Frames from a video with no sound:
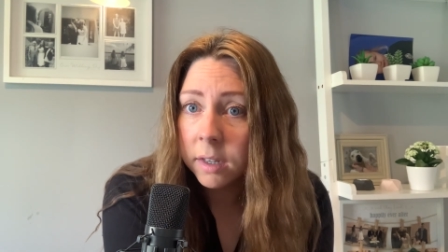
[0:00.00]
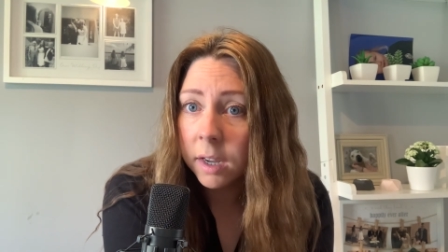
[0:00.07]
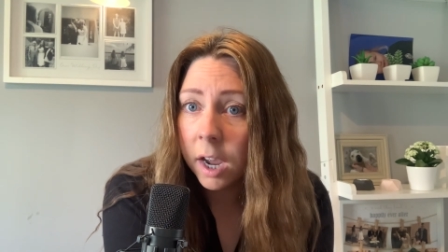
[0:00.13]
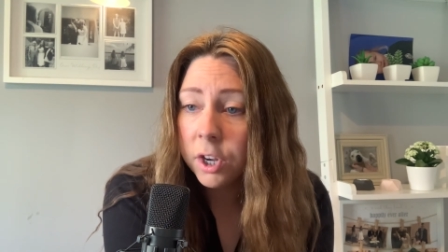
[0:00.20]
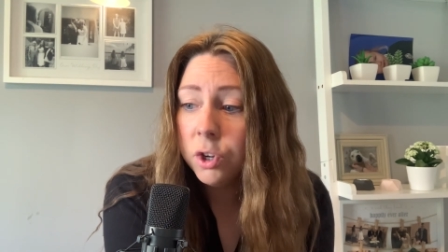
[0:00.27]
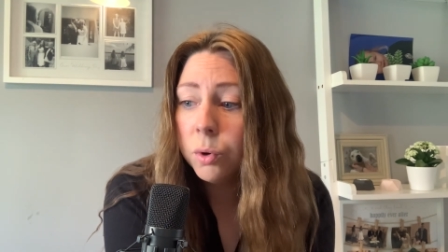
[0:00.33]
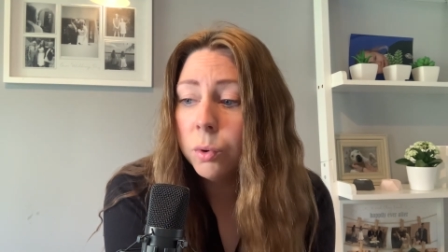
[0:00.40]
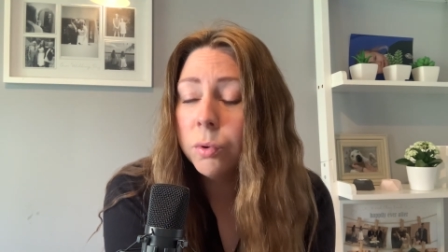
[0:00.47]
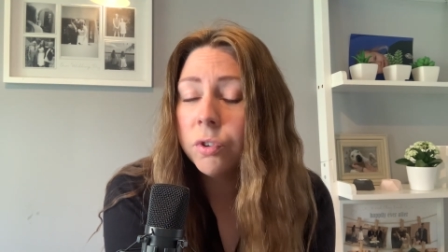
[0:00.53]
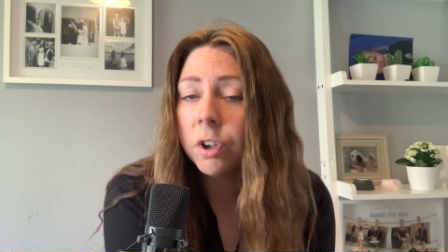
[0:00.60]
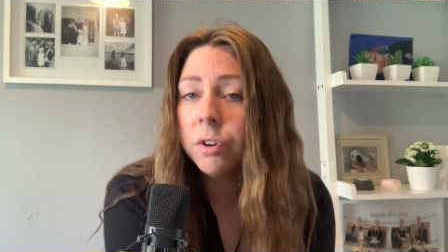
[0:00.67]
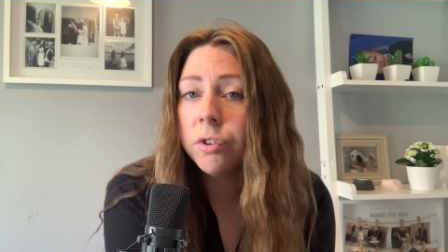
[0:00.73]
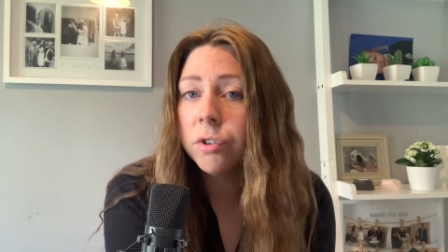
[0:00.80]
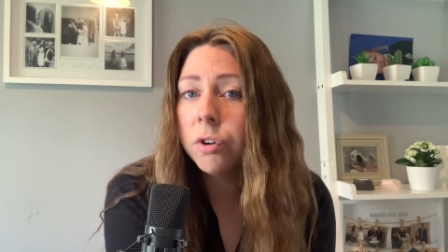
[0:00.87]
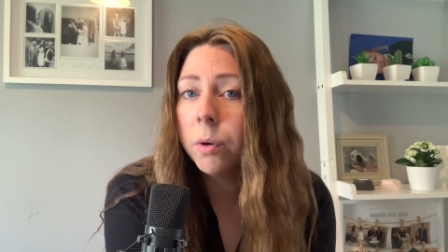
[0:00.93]
And you
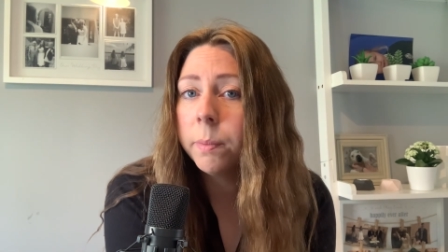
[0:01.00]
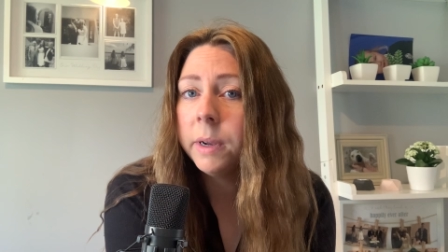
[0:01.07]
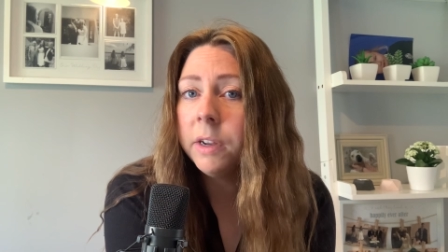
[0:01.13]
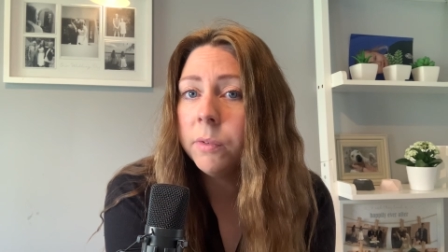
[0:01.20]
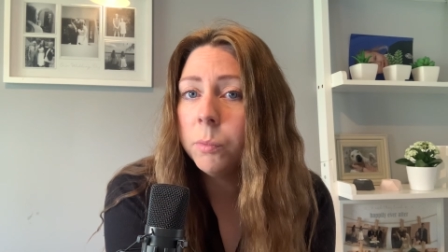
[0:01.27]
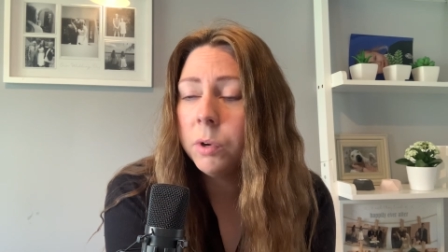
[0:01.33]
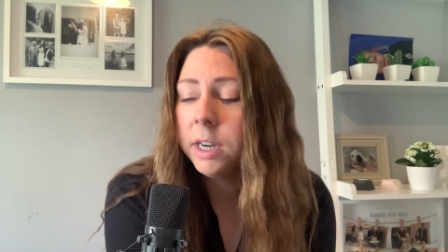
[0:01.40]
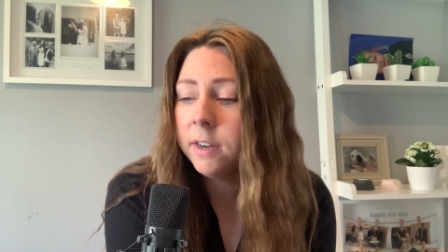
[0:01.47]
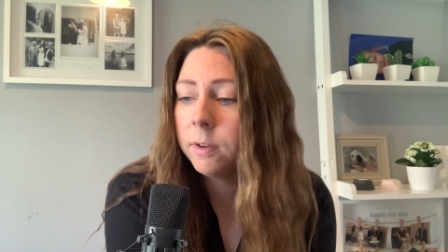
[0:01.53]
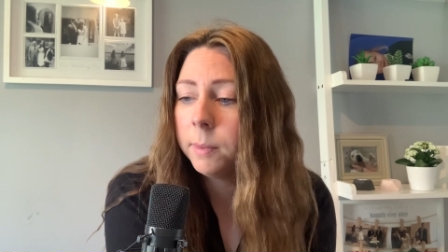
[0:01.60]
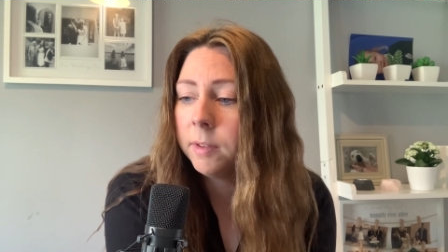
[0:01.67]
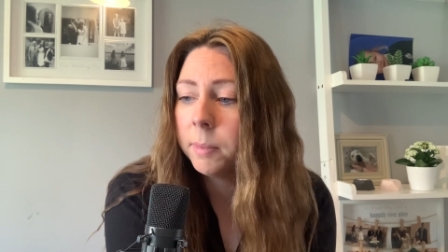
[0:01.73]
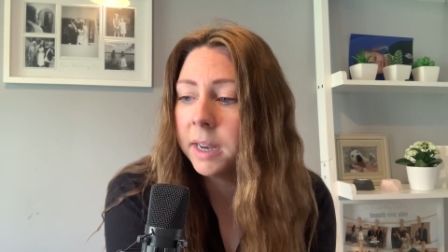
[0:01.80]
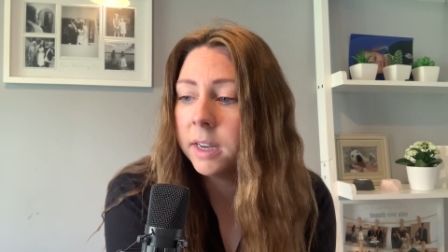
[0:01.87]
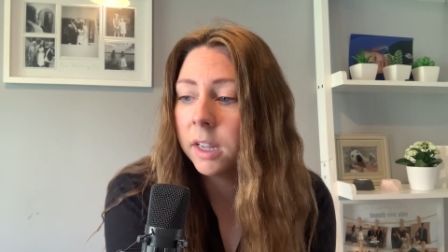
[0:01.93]
also do not be, need to be
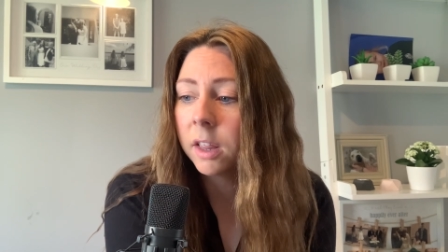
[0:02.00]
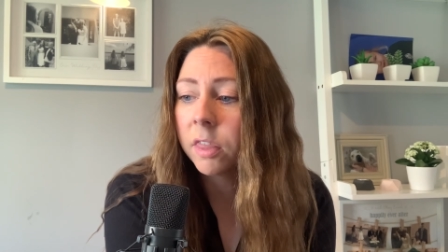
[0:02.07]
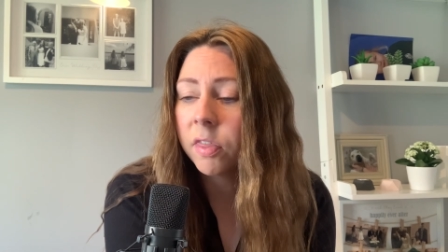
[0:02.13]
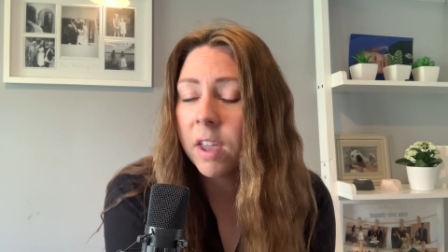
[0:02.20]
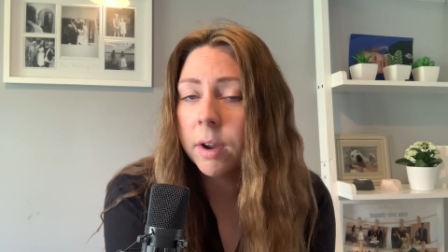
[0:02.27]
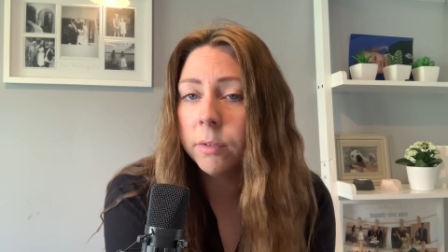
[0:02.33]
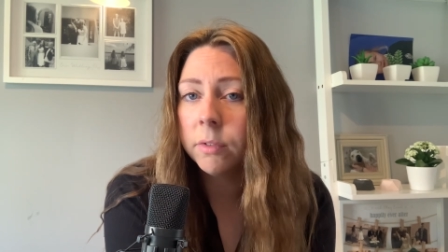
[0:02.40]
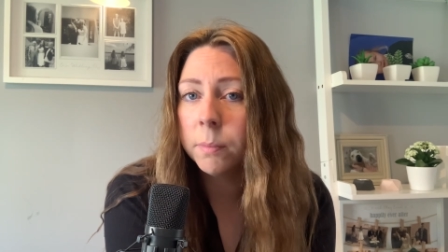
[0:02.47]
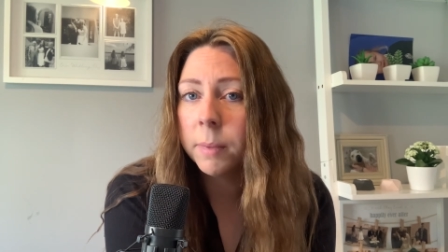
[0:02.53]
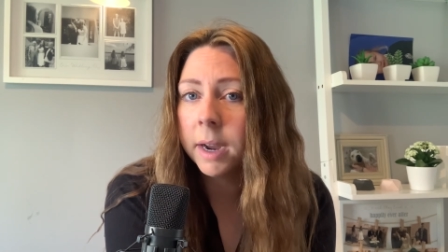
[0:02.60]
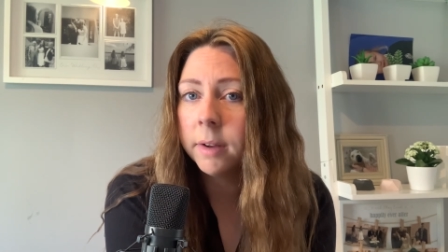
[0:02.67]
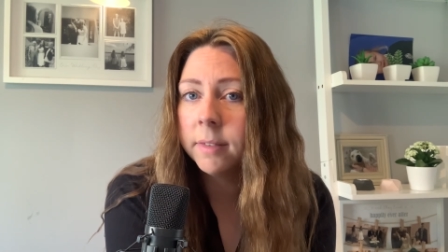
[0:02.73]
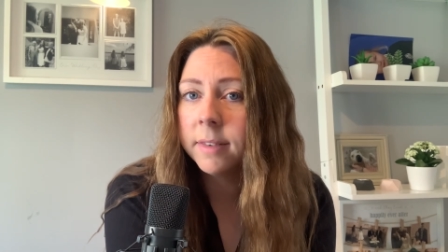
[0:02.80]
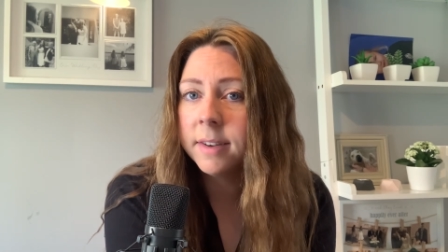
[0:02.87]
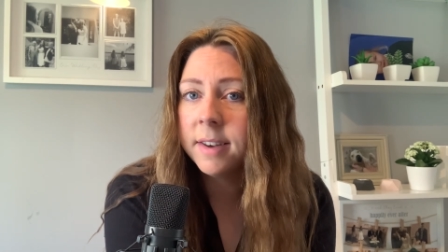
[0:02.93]
spending a thousand
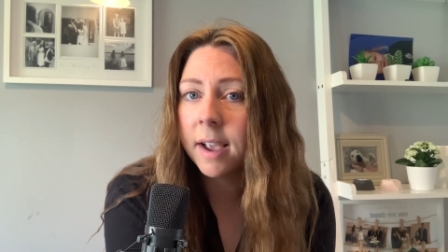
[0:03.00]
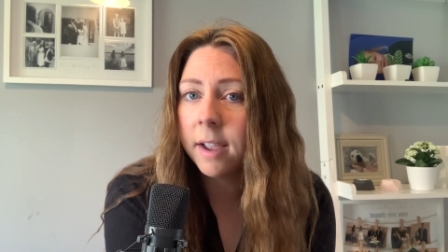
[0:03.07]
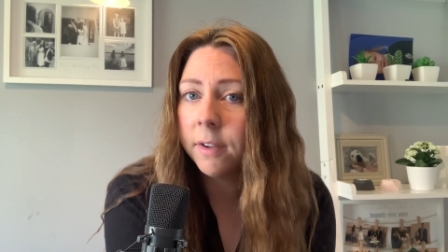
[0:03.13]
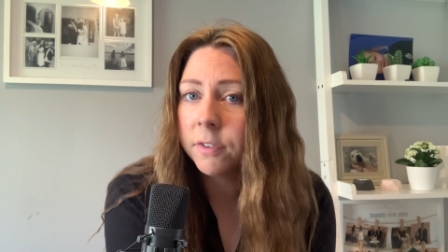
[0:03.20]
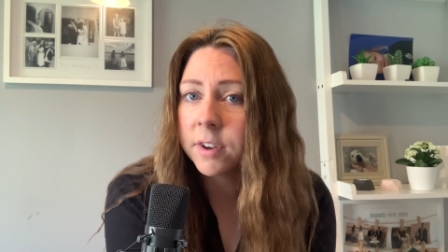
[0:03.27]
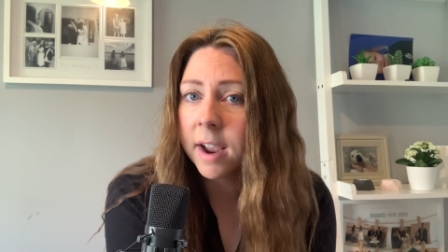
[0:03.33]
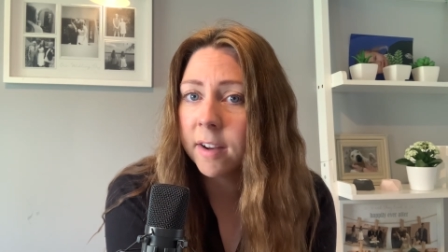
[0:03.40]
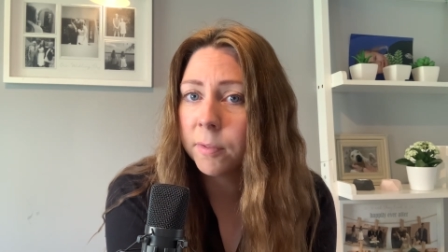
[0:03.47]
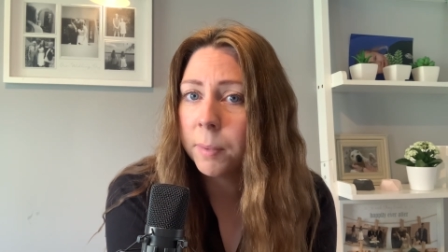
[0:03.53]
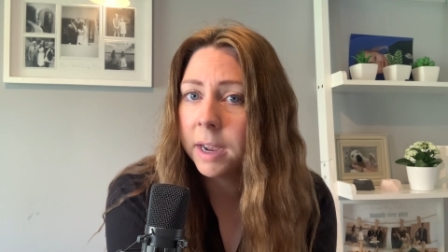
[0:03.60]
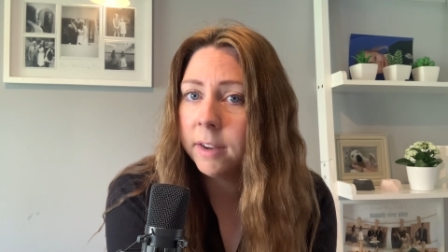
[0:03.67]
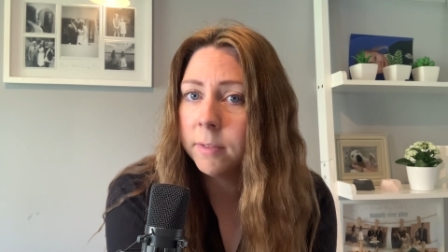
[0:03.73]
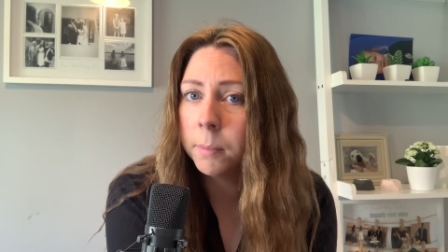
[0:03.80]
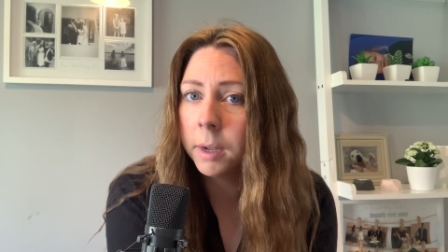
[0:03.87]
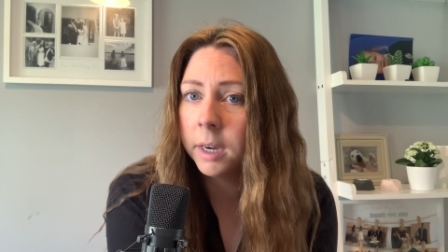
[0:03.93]
pounds a day of
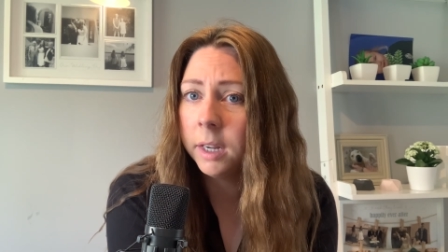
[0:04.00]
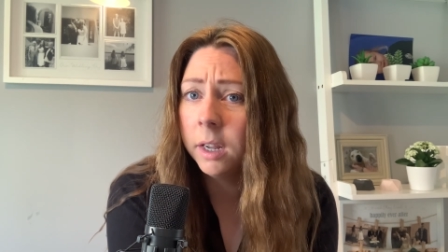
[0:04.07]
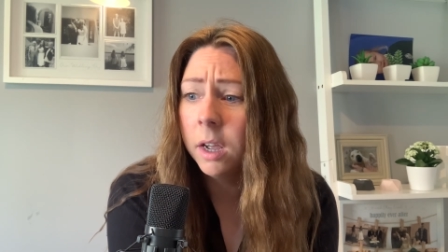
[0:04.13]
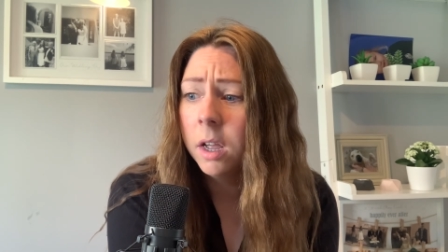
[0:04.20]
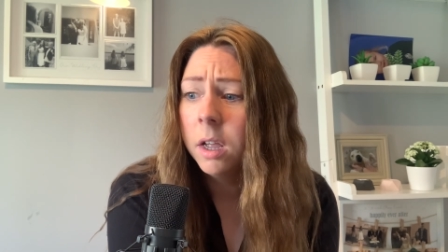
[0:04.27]
taxpayers' money